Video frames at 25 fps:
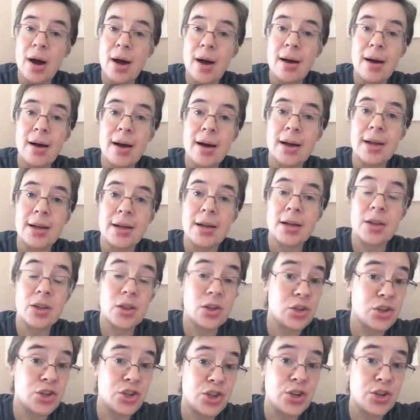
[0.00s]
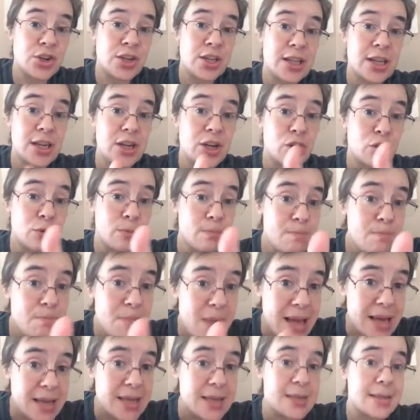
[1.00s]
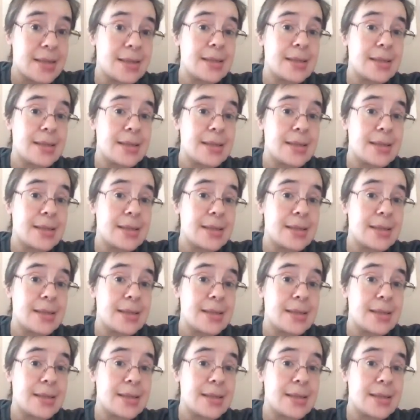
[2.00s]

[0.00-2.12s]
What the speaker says: on the journey that you're meant